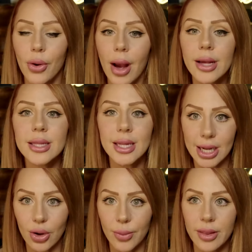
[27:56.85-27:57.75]
or I
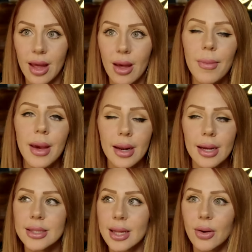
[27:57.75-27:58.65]
sit here with him. And
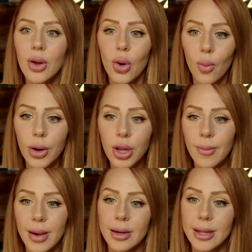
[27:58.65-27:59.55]
I said, what do
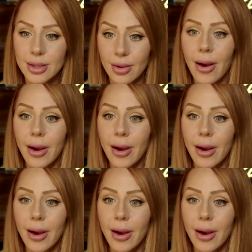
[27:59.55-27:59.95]
you mean? And he's